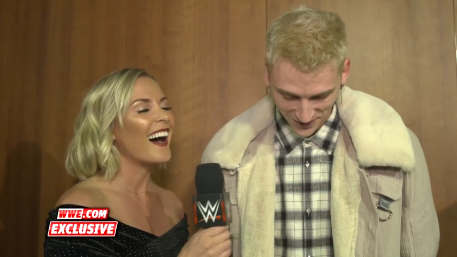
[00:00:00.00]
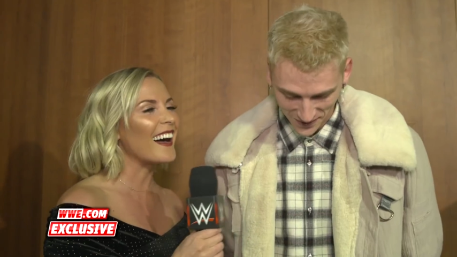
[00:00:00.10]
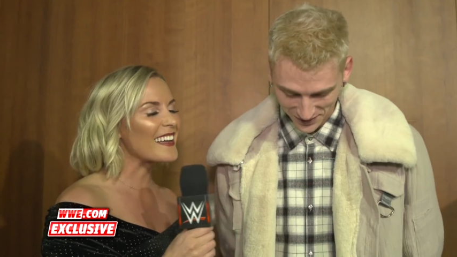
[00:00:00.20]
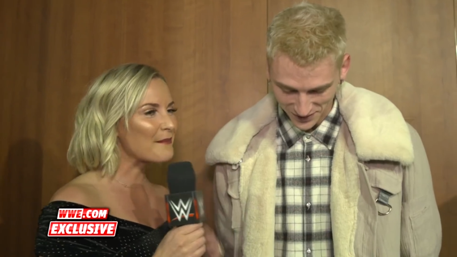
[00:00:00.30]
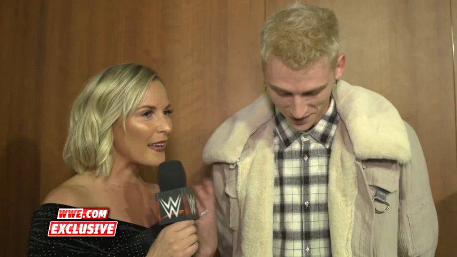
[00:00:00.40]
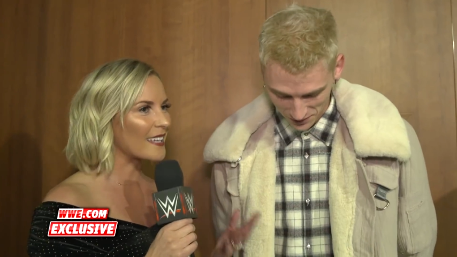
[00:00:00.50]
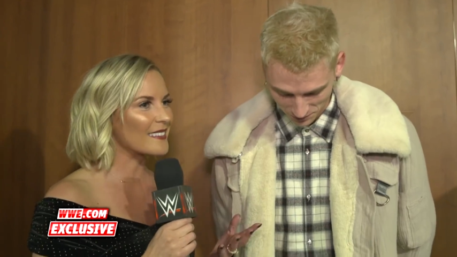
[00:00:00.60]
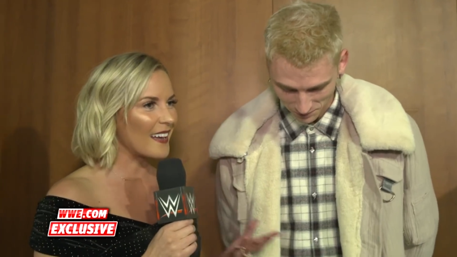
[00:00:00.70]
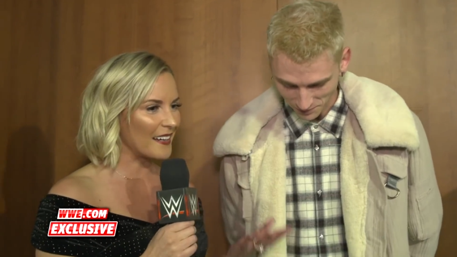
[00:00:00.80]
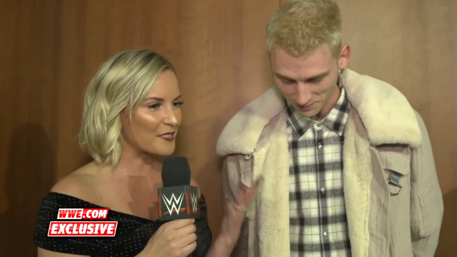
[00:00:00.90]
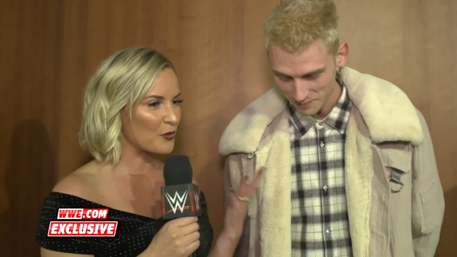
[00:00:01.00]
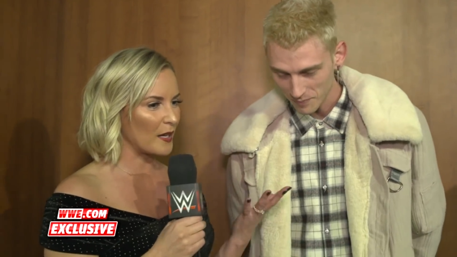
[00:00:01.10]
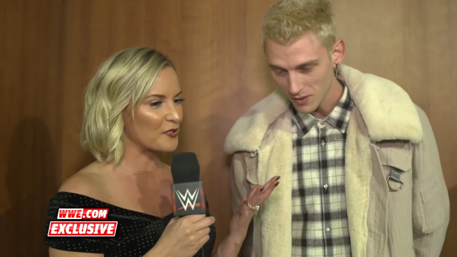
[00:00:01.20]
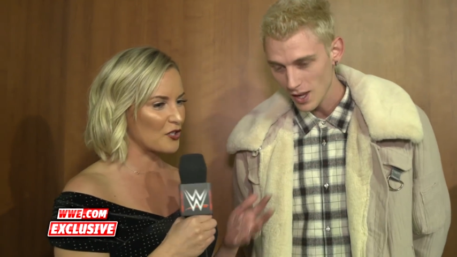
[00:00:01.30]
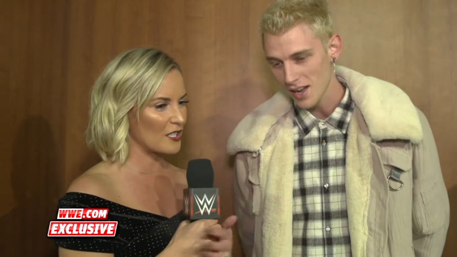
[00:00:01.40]
Speaker 1: uh, and my last
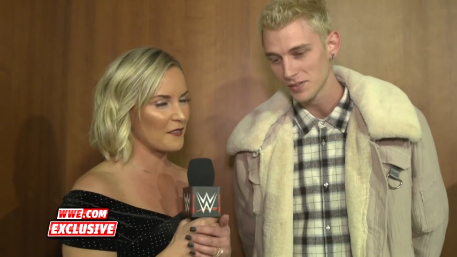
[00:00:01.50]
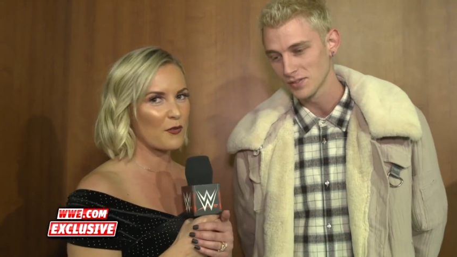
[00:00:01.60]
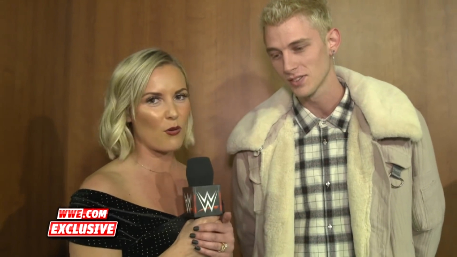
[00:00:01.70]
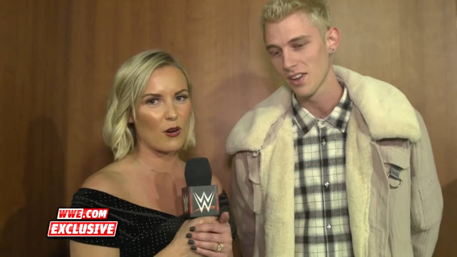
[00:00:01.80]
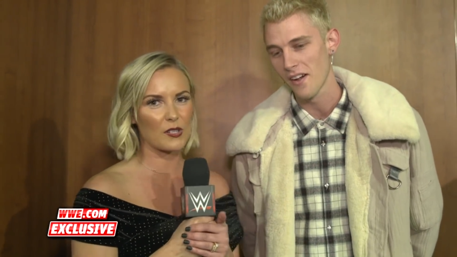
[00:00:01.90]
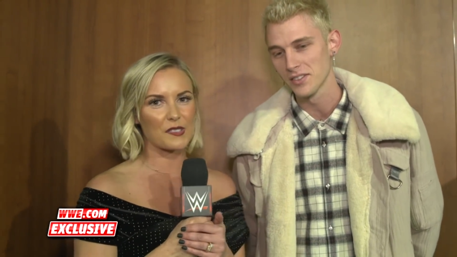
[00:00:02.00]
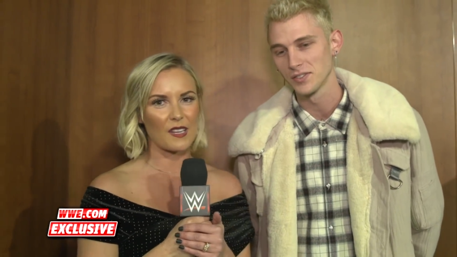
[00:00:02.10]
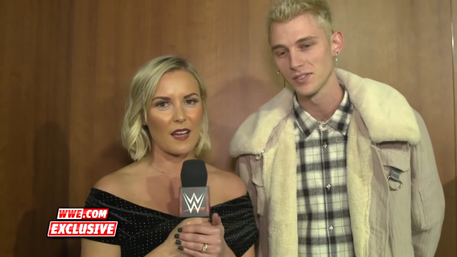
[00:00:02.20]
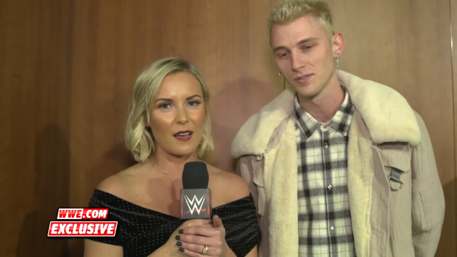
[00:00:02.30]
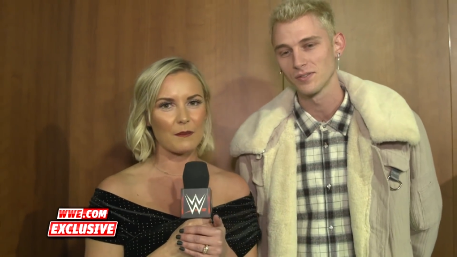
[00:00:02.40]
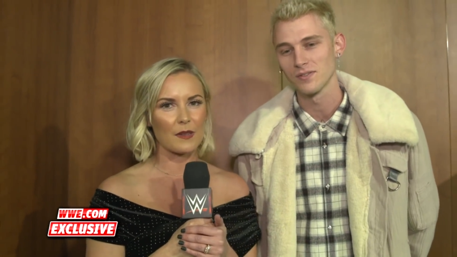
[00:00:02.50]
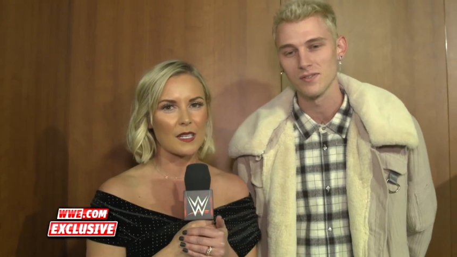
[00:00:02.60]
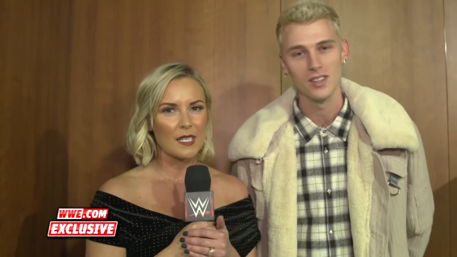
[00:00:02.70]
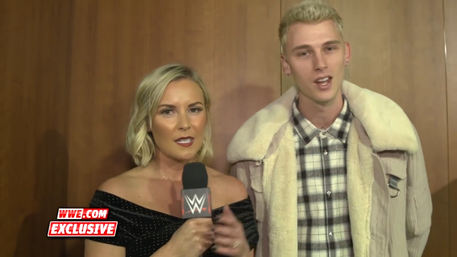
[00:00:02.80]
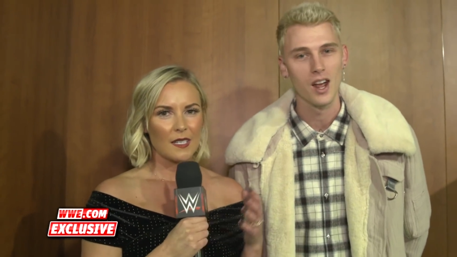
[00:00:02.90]
question, of course, um...
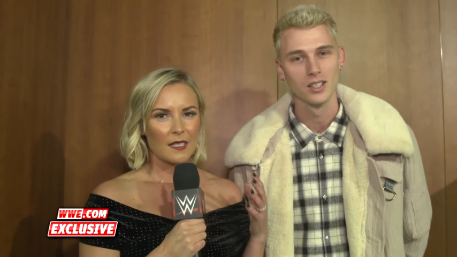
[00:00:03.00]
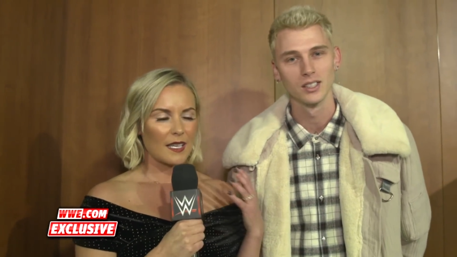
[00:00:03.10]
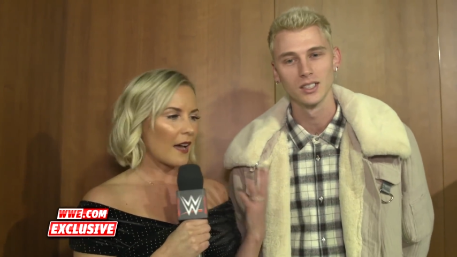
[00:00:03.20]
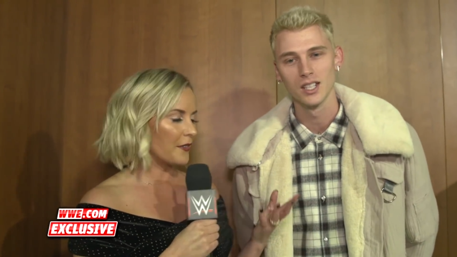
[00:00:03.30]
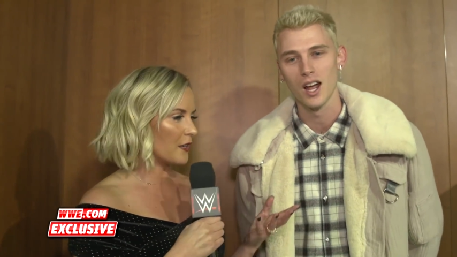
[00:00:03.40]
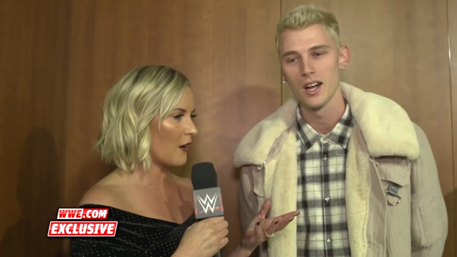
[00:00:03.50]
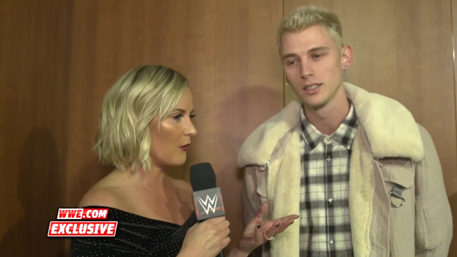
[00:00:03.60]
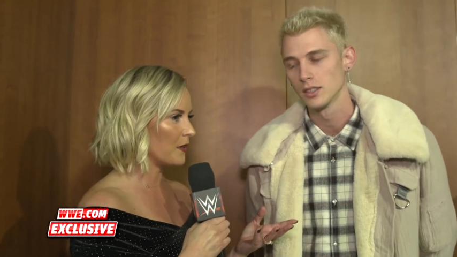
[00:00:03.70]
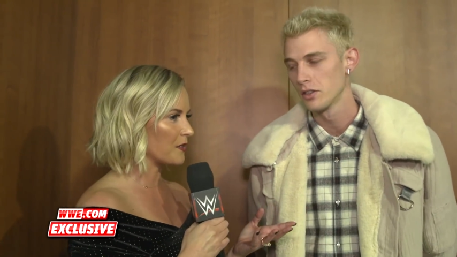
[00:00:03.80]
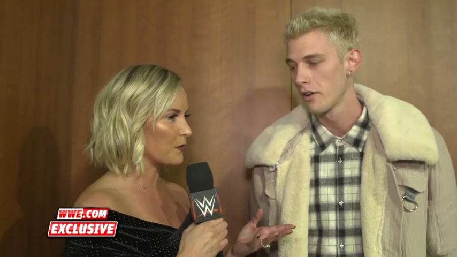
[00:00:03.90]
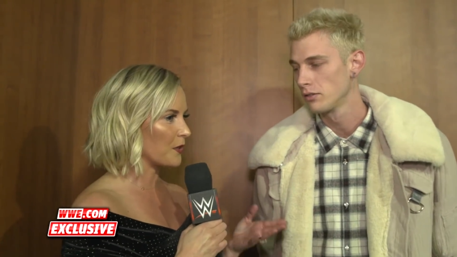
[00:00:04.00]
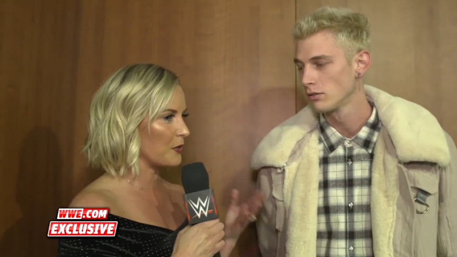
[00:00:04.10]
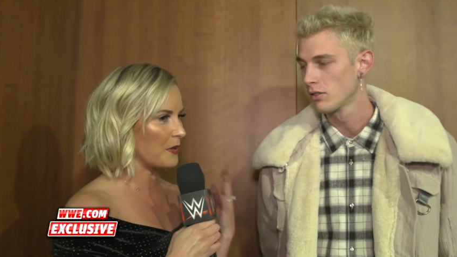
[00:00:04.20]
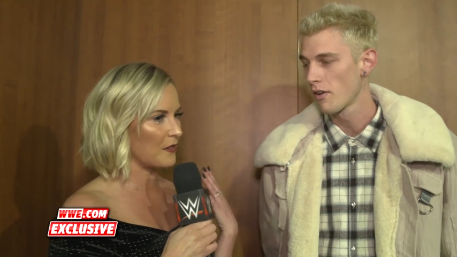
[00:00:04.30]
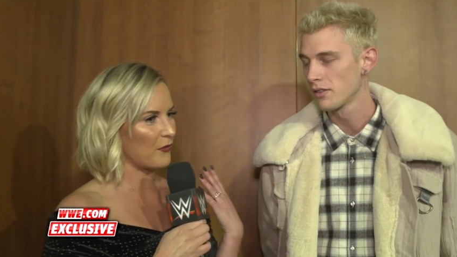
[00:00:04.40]
Kevin Owens, will
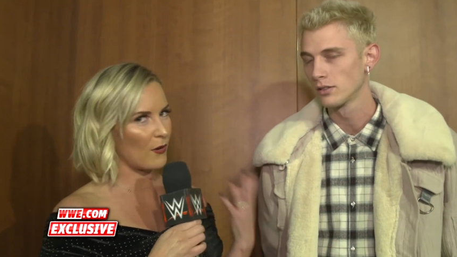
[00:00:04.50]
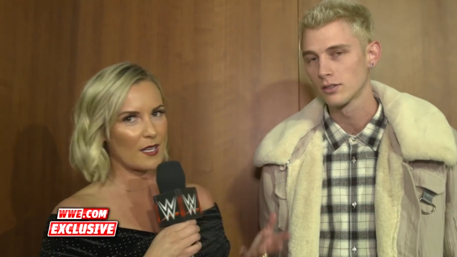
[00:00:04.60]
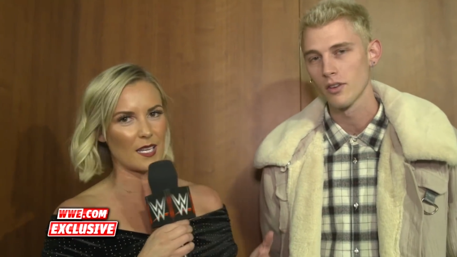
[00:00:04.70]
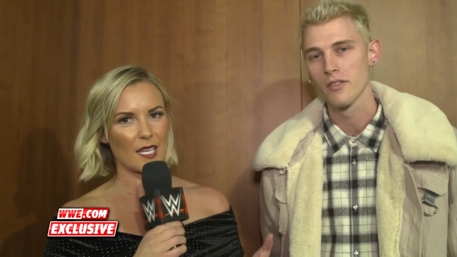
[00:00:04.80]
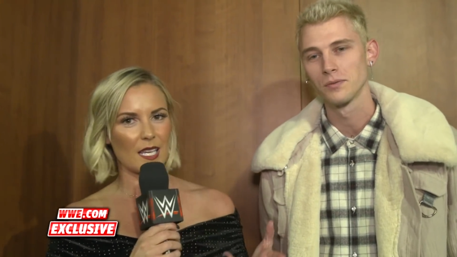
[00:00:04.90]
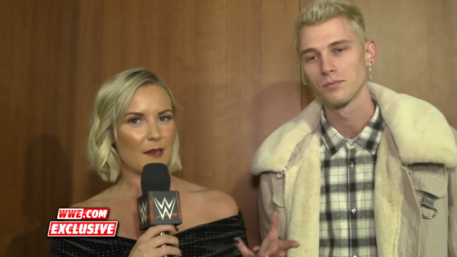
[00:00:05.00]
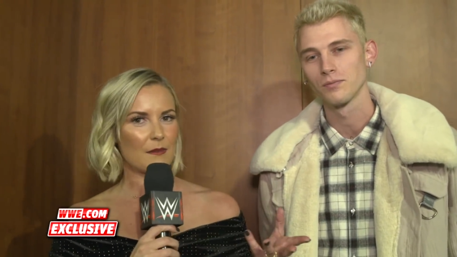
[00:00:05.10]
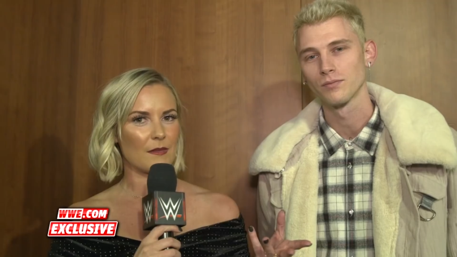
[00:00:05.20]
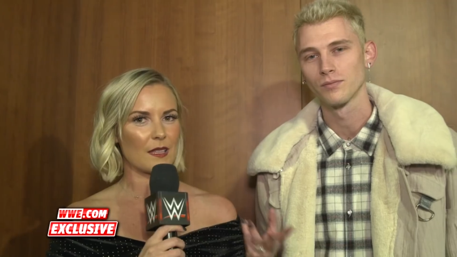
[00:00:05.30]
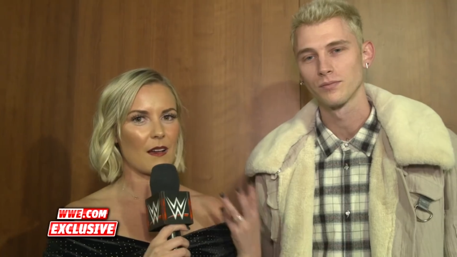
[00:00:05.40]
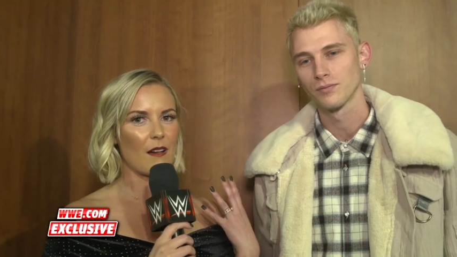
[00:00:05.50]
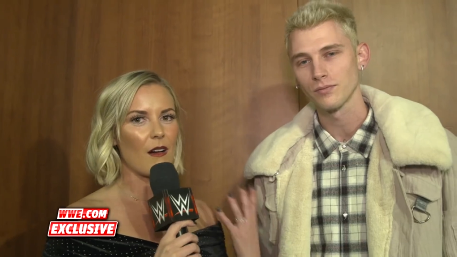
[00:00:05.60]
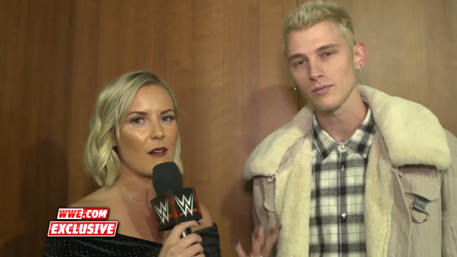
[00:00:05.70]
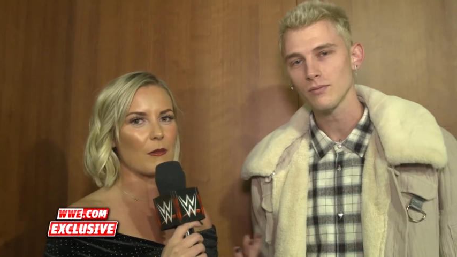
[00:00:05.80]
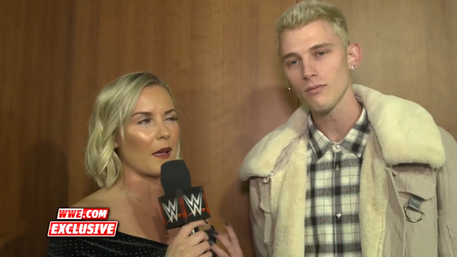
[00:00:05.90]
you be avoiding him in the
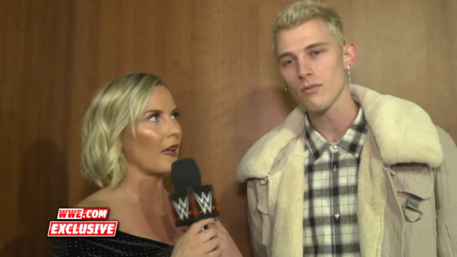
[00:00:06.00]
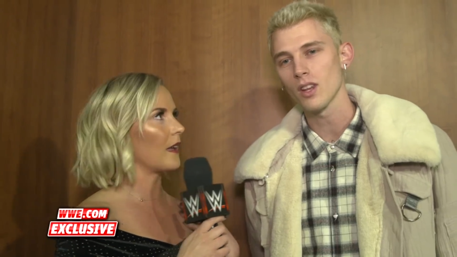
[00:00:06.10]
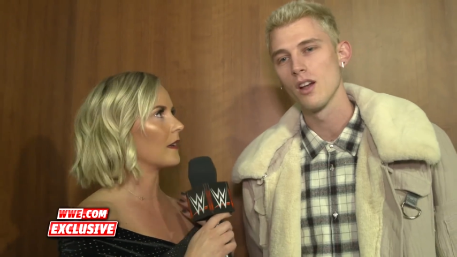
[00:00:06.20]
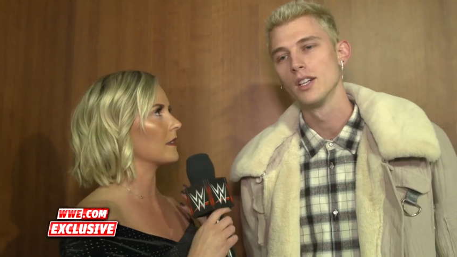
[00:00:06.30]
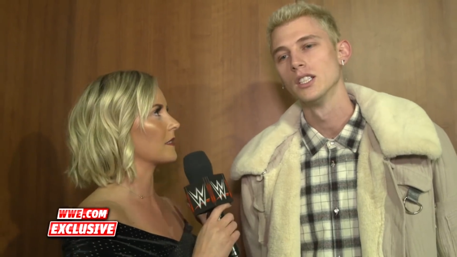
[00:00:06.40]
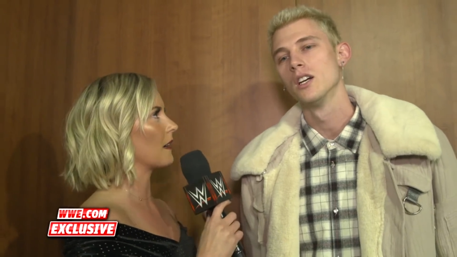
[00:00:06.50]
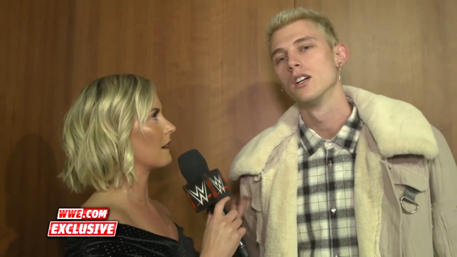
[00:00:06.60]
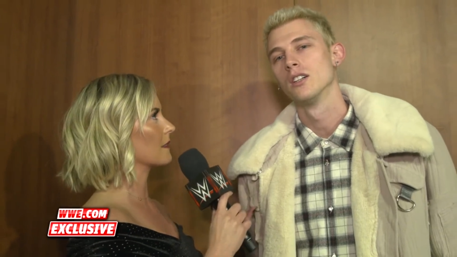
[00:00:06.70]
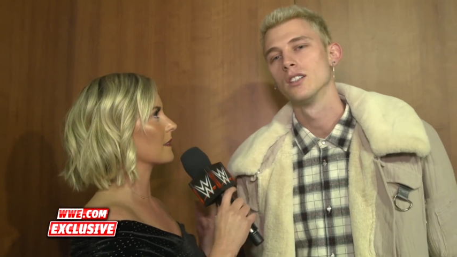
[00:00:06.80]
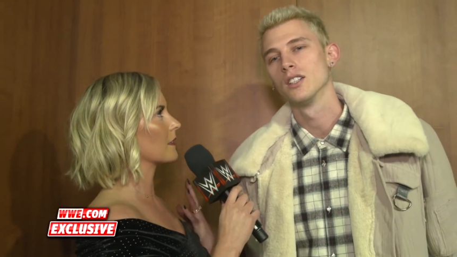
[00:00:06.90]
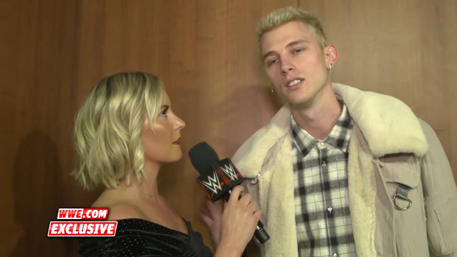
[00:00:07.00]
hallways, out in the